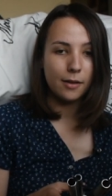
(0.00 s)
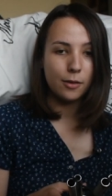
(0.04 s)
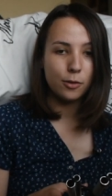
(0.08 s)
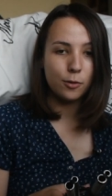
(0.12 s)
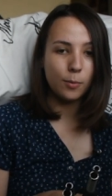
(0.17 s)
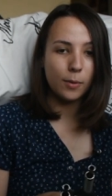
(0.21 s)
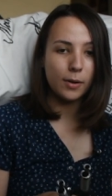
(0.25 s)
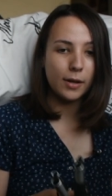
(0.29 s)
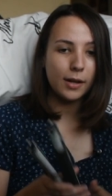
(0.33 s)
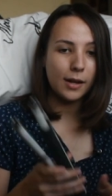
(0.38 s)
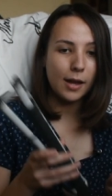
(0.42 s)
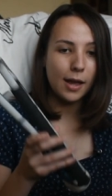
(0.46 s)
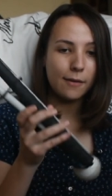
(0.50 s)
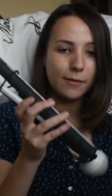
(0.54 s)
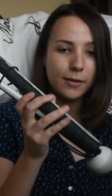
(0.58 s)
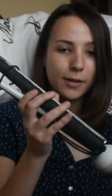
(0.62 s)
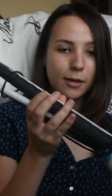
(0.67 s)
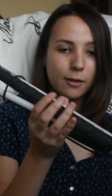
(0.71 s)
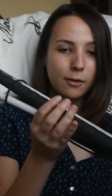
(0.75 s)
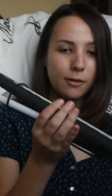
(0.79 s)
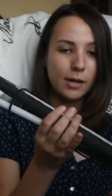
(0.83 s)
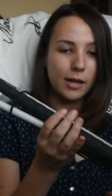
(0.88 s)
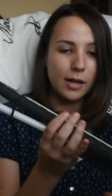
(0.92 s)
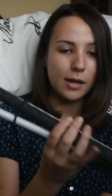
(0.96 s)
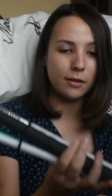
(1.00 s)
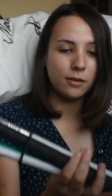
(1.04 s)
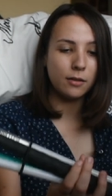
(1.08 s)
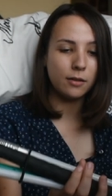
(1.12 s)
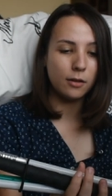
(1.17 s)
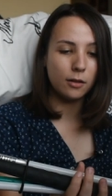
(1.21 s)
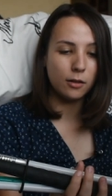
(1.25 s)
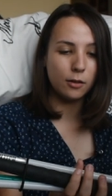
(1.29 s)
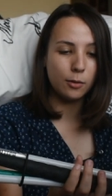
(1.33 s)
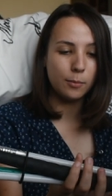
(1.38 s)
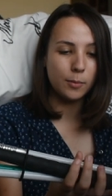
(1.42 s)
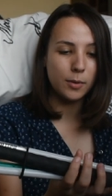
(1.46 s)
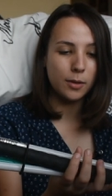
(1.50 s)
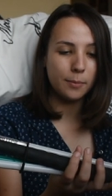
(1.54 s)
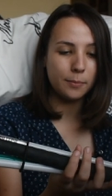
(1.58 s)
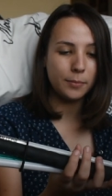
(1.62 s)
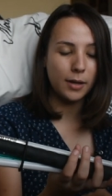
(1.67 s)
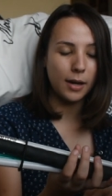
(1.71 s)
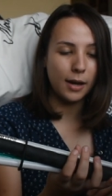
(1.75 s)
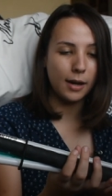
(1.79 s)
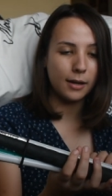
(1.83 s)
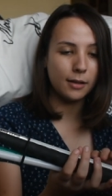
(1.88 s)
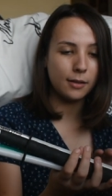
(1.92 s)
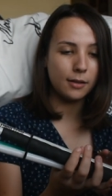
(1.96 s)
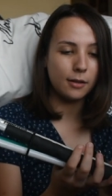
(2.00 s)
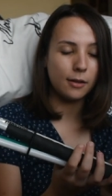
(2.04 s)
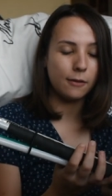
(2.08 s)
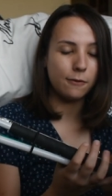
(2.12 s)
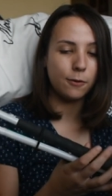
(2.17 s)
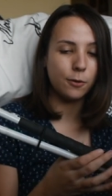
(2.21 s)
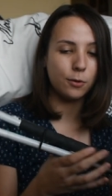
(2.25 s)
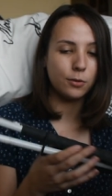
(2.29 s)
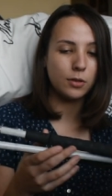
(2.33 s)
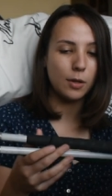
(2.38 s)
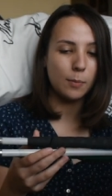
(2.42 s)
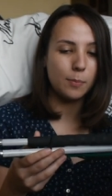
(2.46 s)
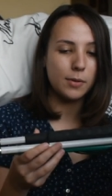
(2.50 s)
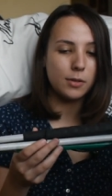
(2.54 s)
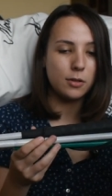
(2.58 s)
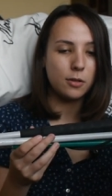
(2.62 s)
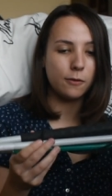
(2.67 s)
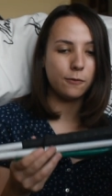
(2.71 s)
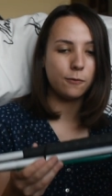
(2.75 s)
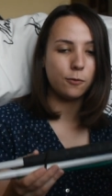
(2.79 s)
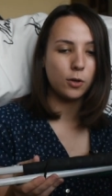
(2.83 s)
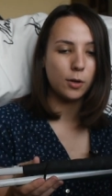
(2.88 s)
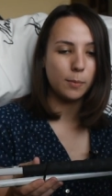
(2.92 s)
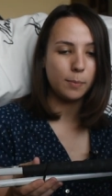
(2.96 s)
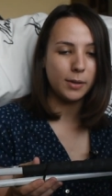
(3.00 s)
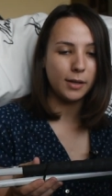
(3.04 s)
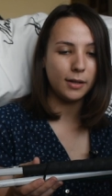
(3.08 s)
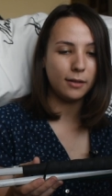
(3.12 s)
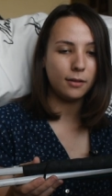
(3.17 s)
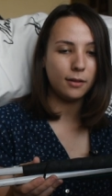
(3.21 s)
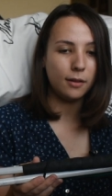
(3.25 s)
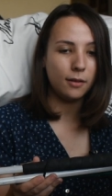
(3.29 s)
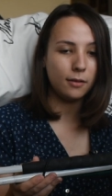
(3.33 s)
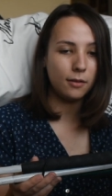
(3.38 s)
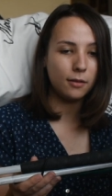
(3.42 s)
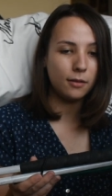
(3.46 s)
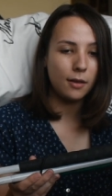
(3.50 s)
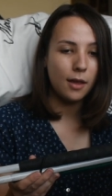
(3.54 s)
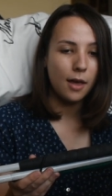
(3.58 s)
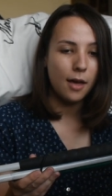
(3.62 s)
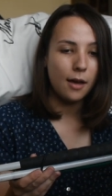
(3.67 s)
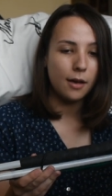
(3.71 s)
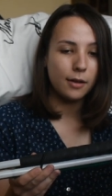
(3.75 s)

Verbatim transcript: The one I have here is an aluminum cane, and it folds up into 4 pieces.